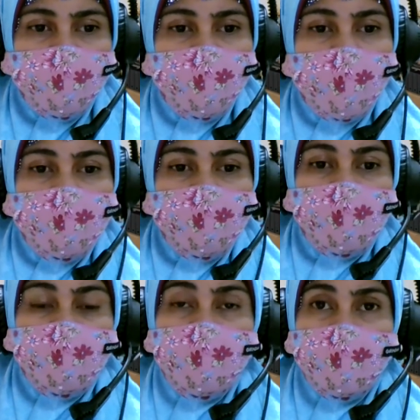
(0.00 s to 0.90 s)
plots
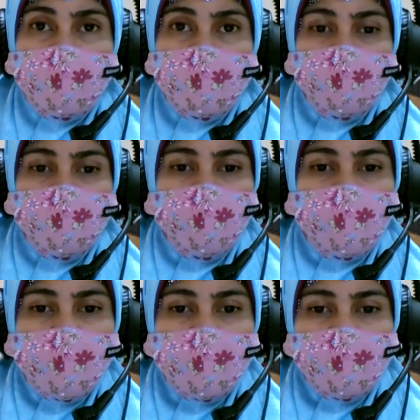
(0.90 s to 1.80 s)
commonly
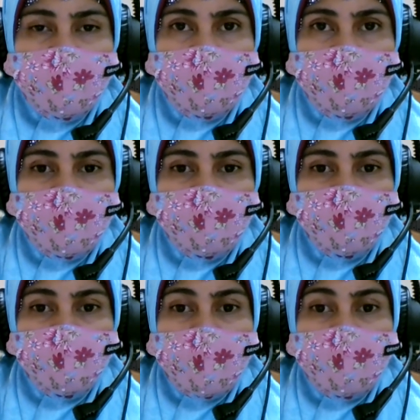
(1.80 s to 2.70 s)
explore ideas like
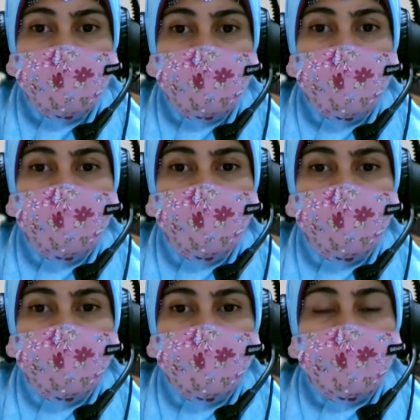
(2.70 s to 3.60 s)
space travel,